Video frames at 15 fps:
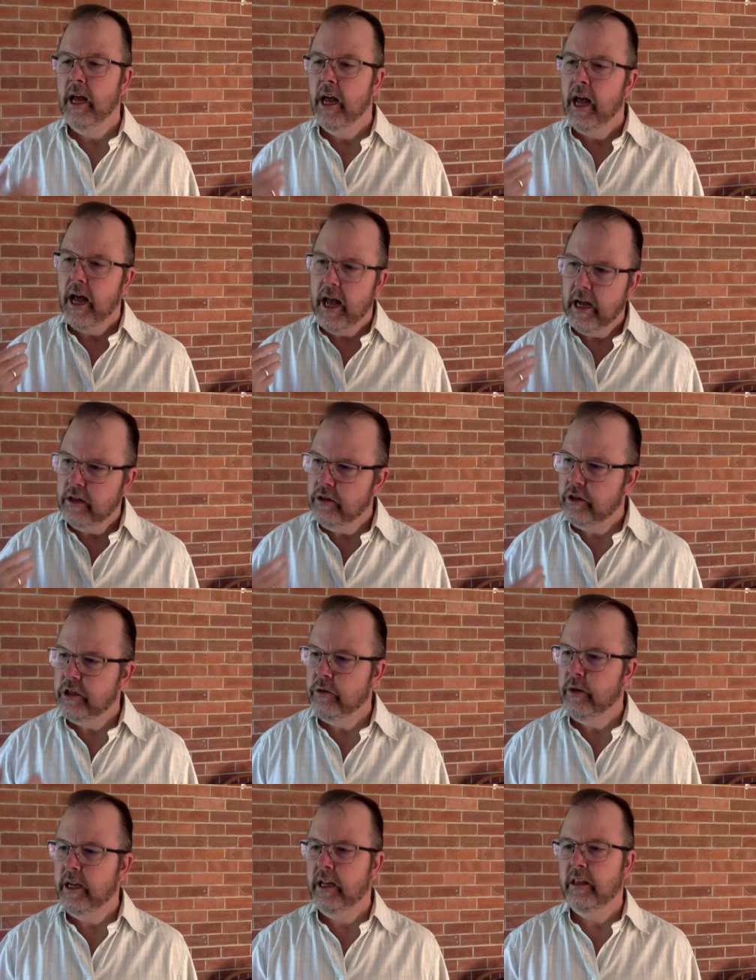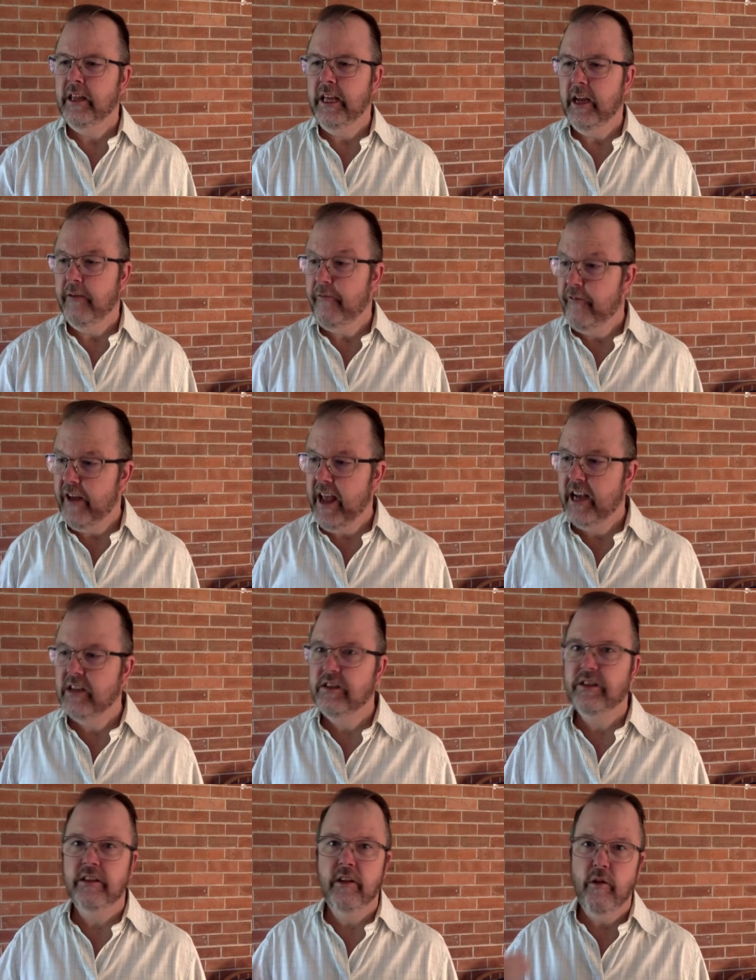undoing the effects
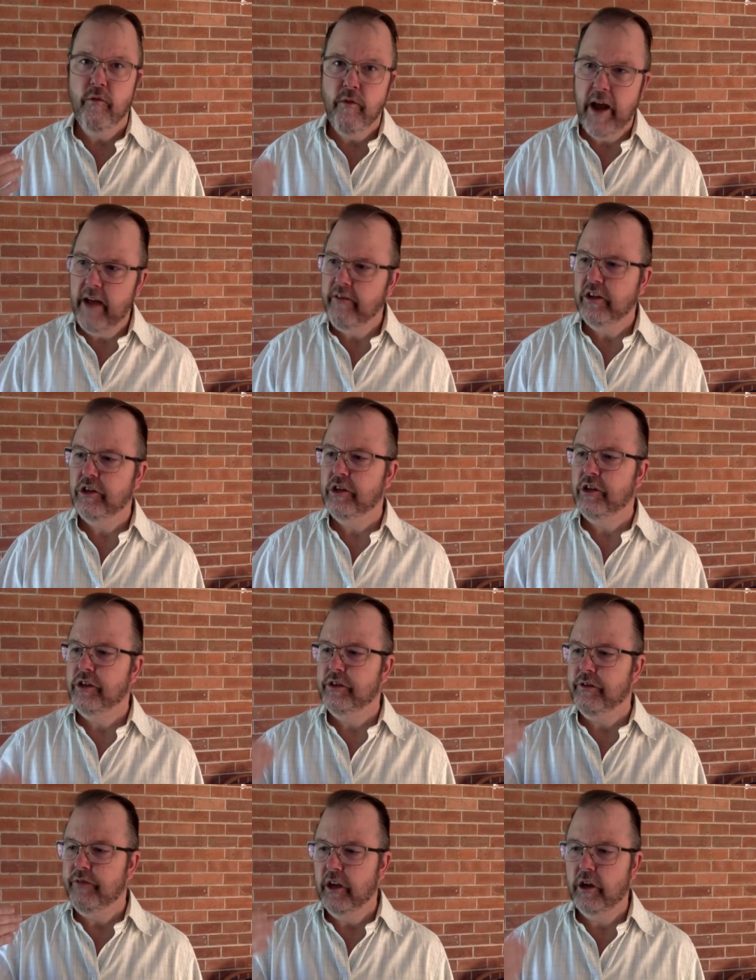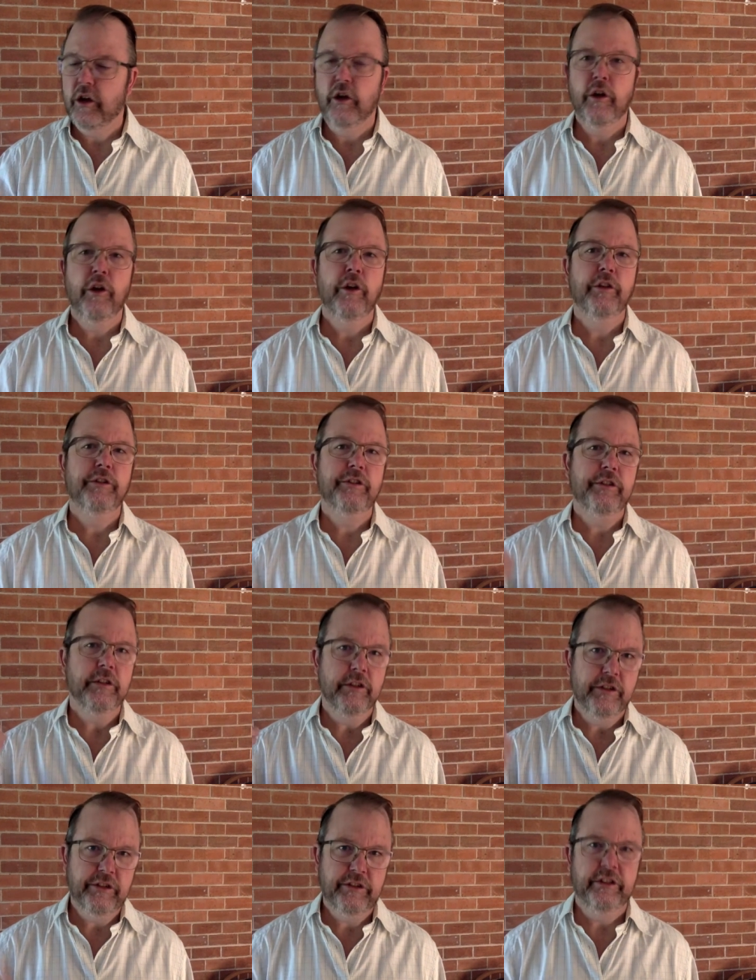and the ravages of the curse and
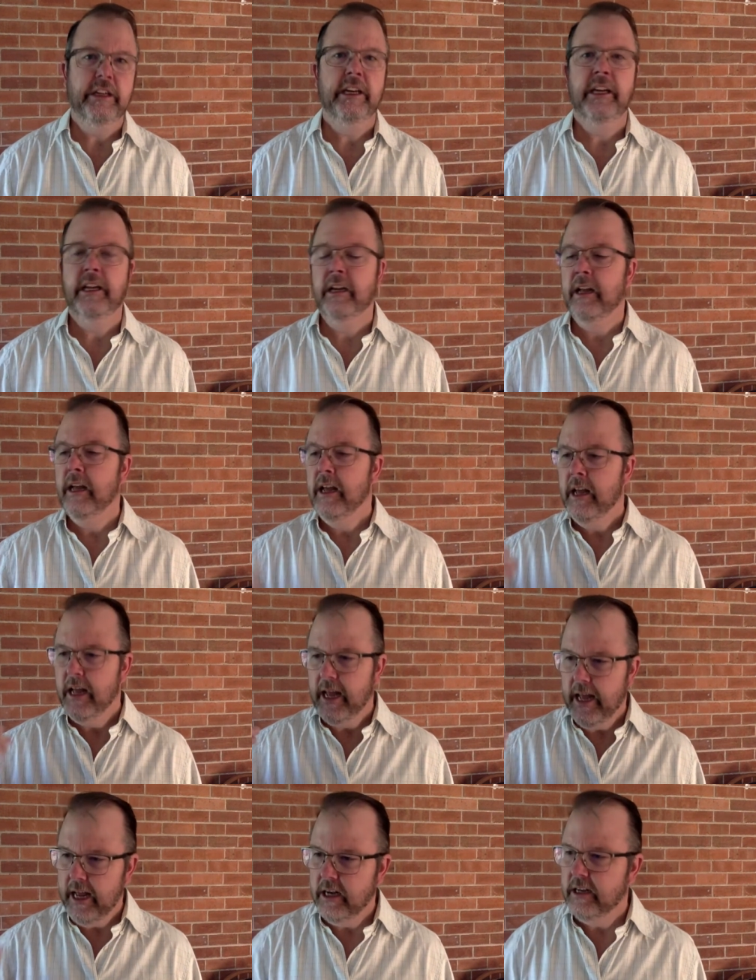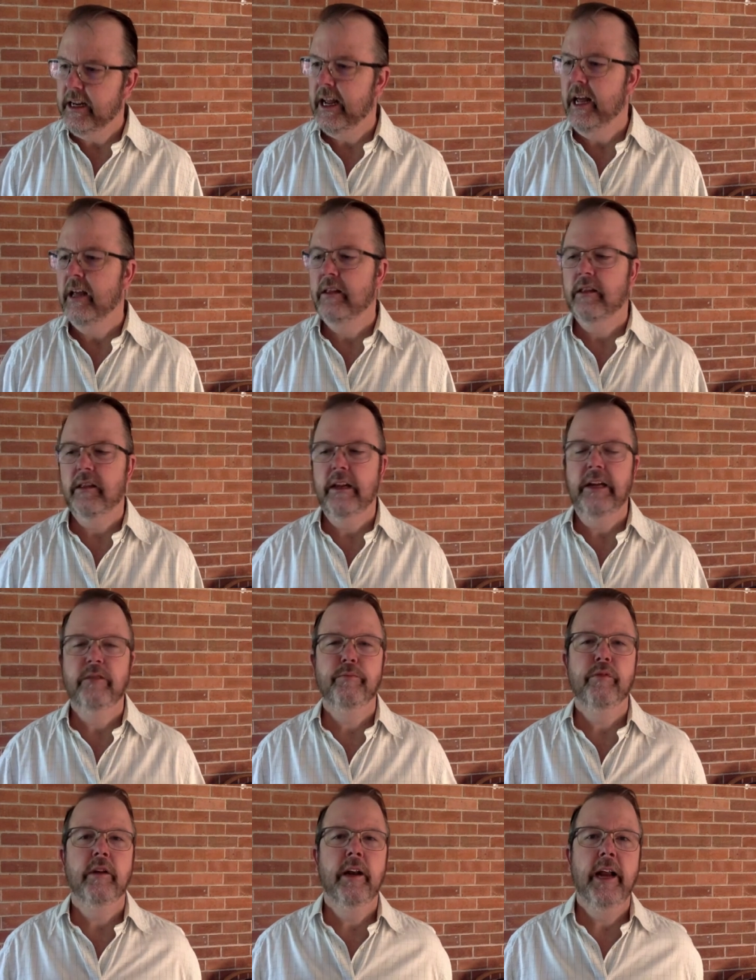sin and death. And he's
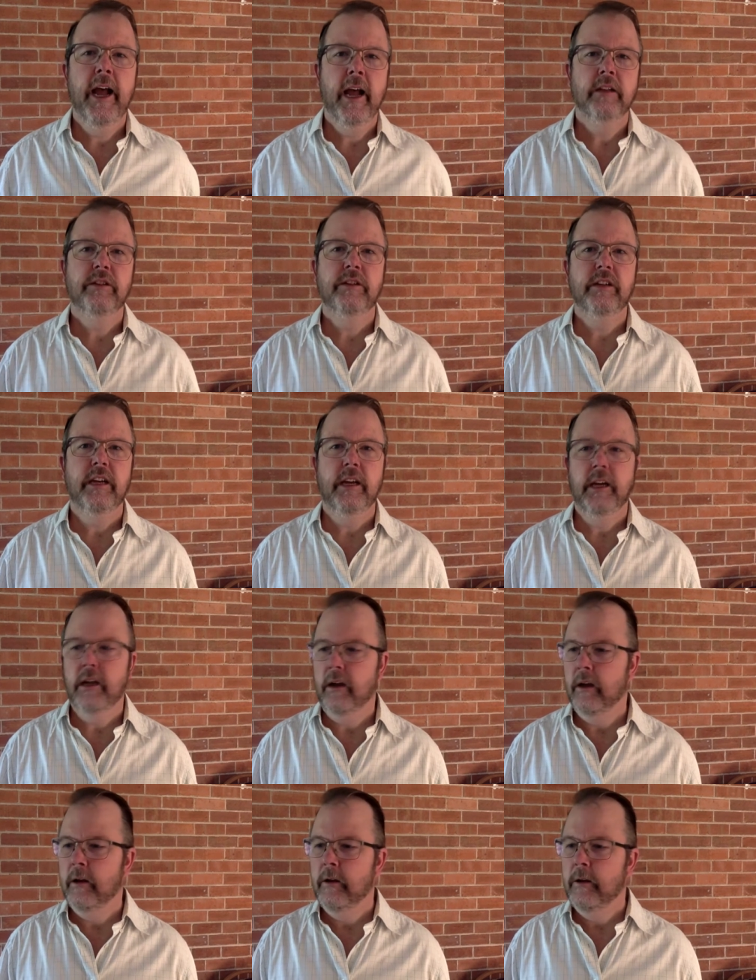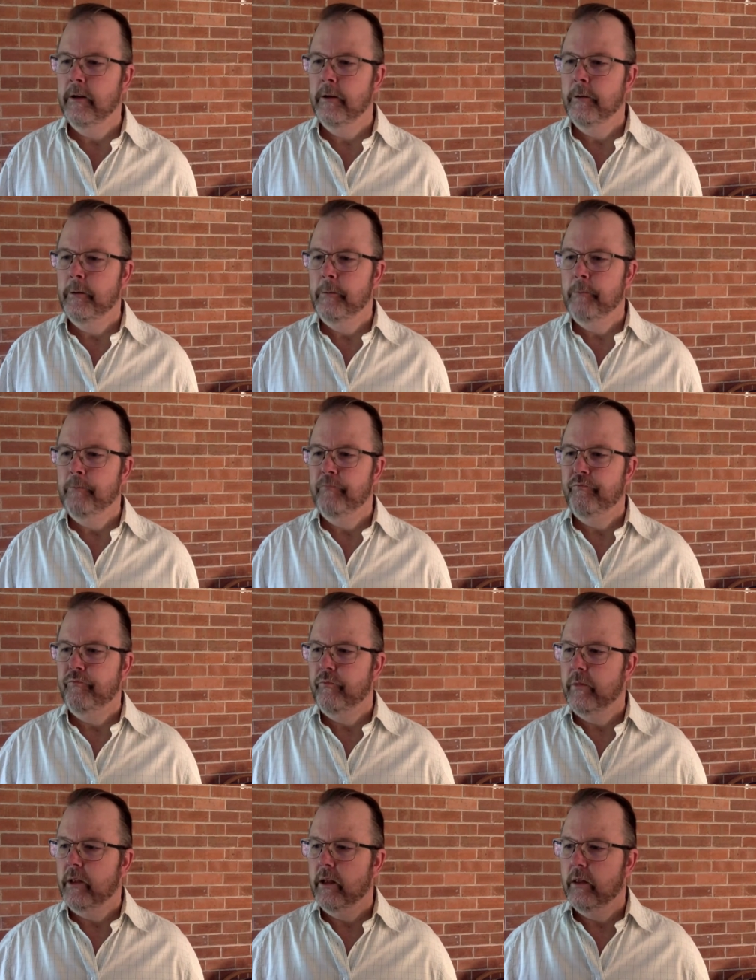pronouncing
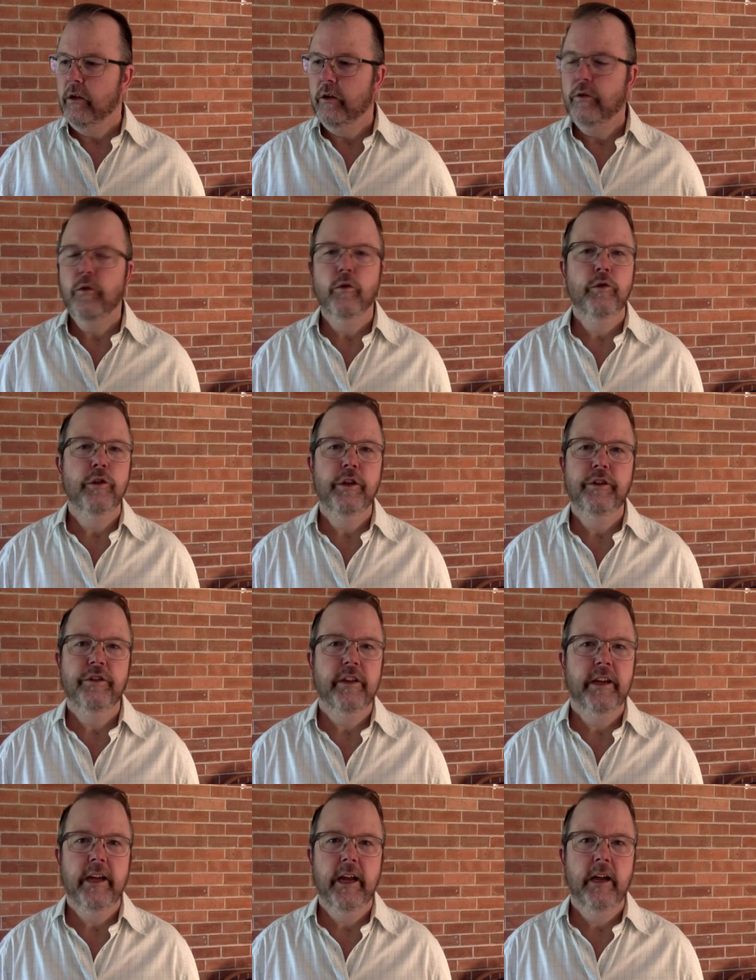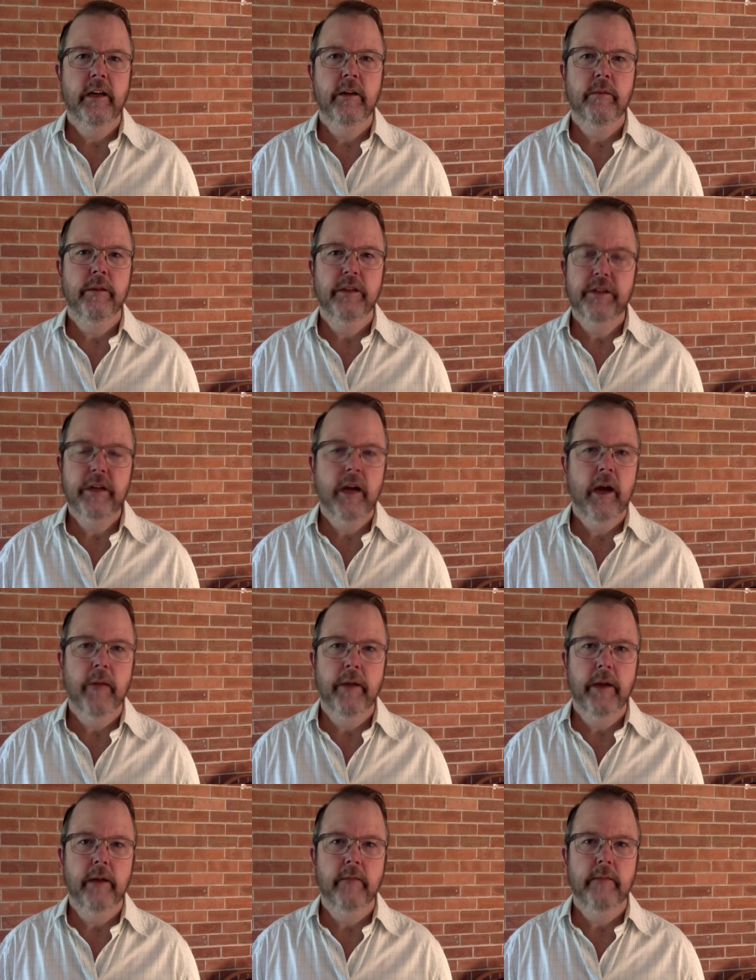the good news of the kingdom is
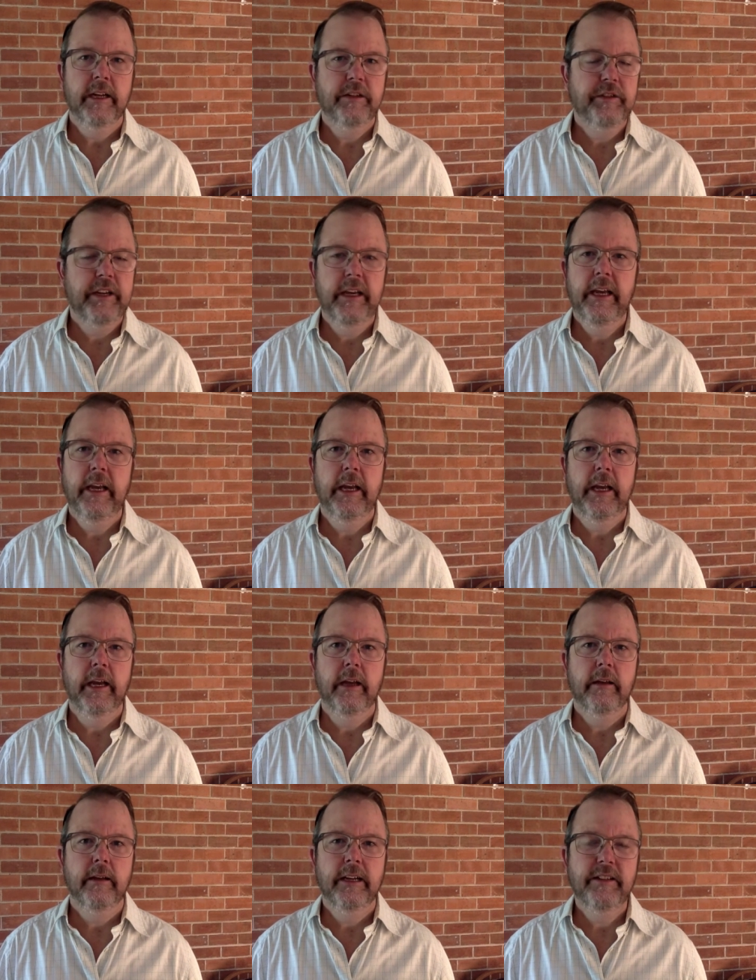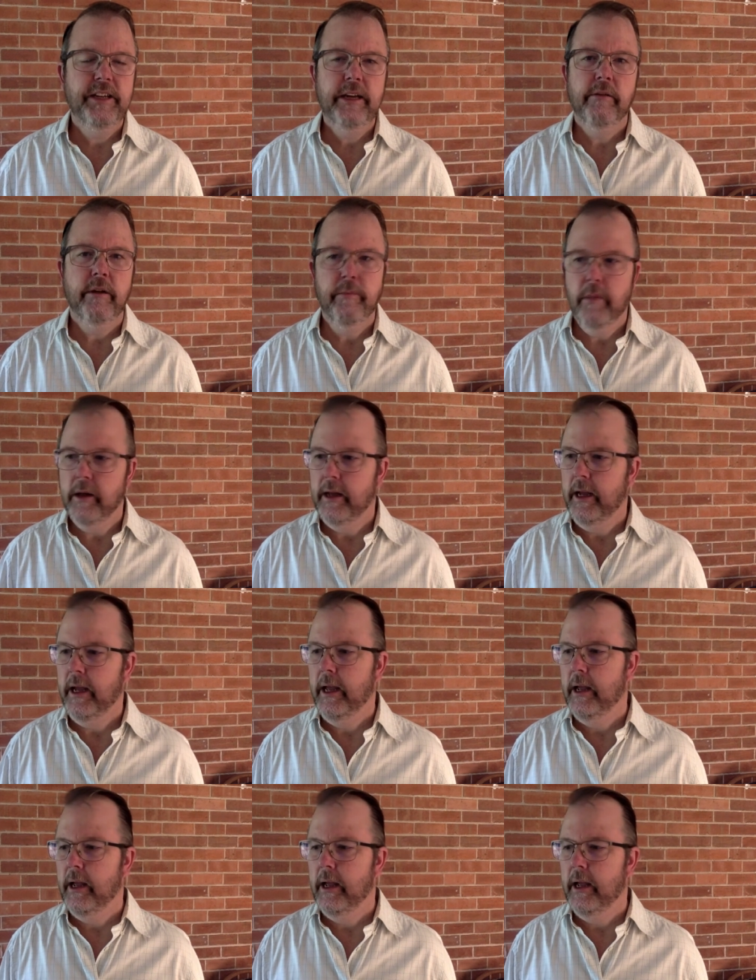coming. It's here. It's here in me.